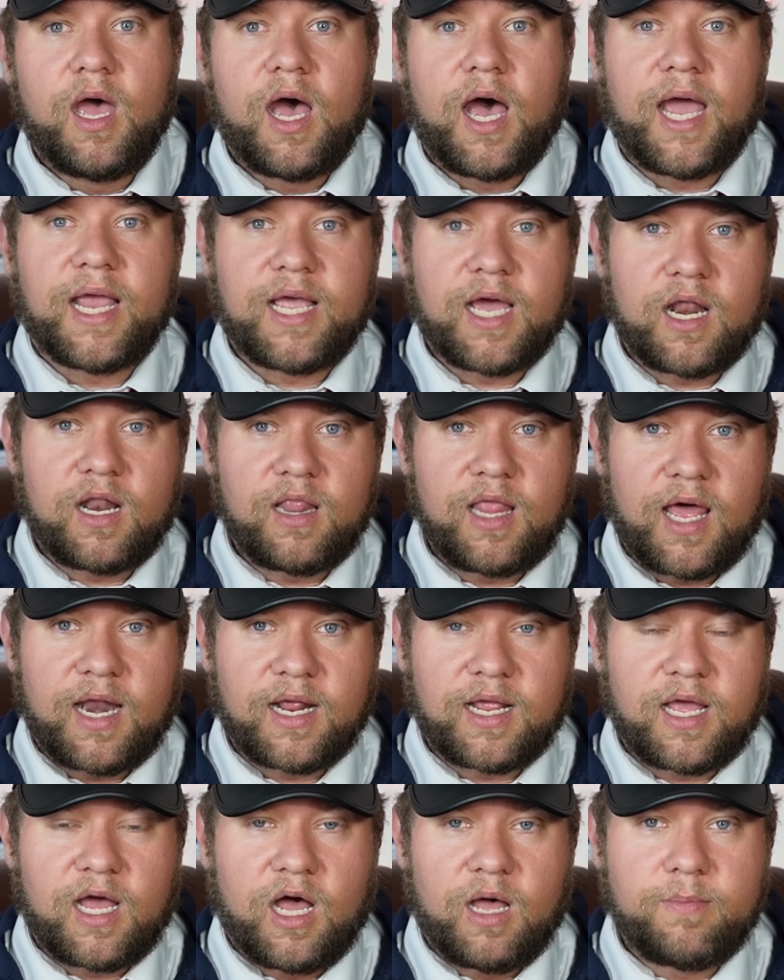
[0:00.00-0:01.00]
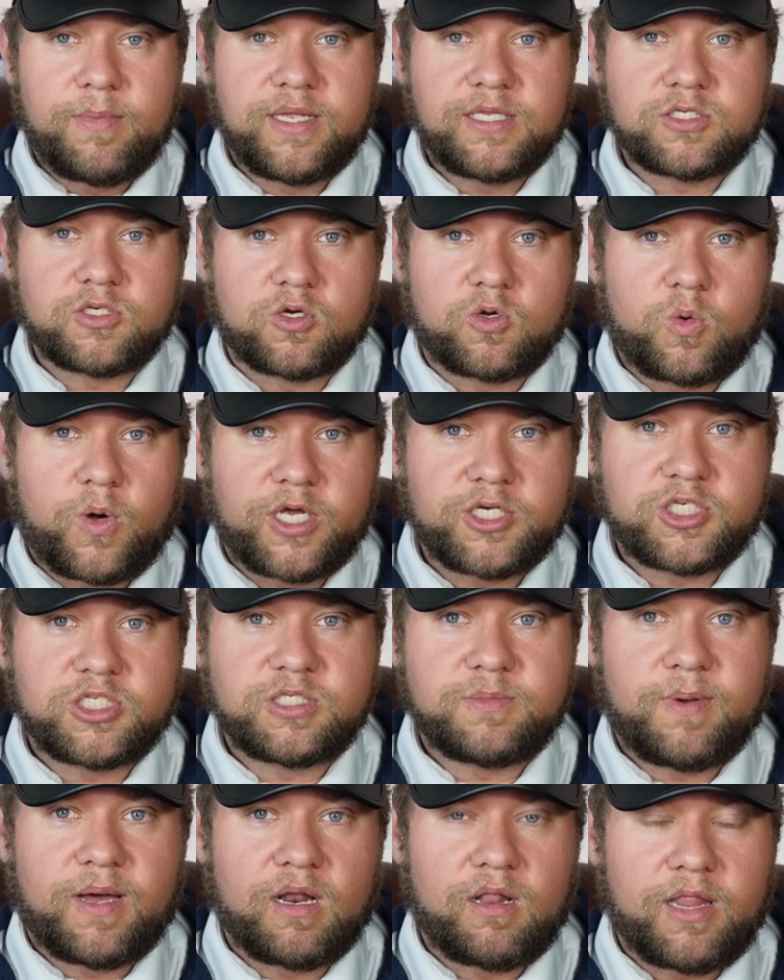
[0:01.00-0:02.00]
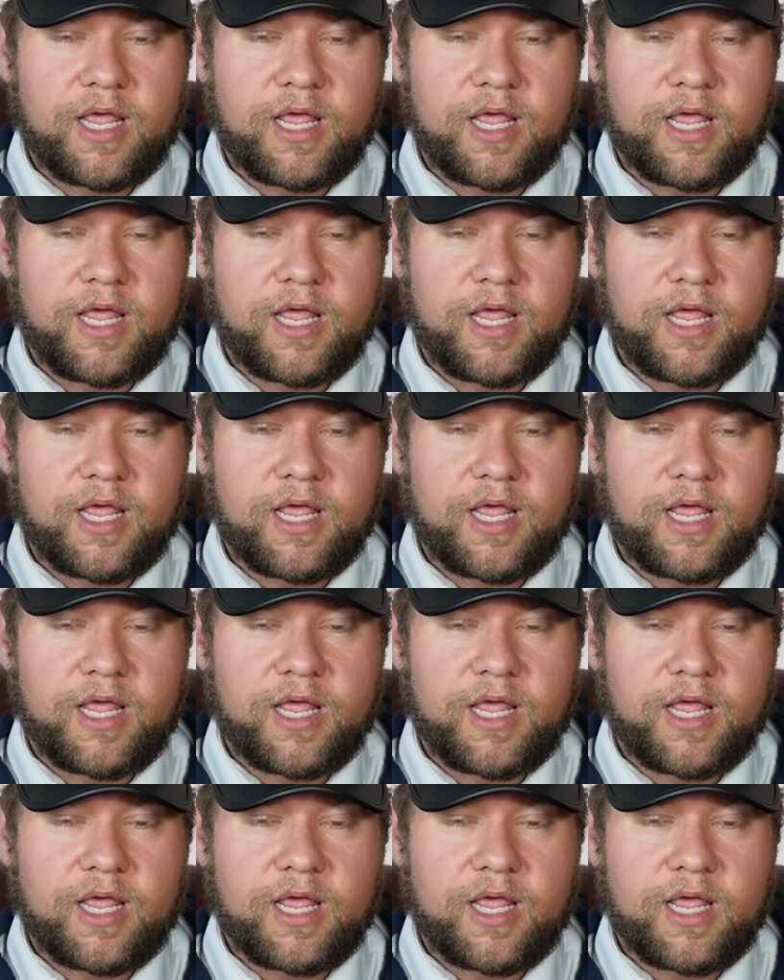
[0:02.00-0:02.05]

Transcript: I got a lot of comments or questions about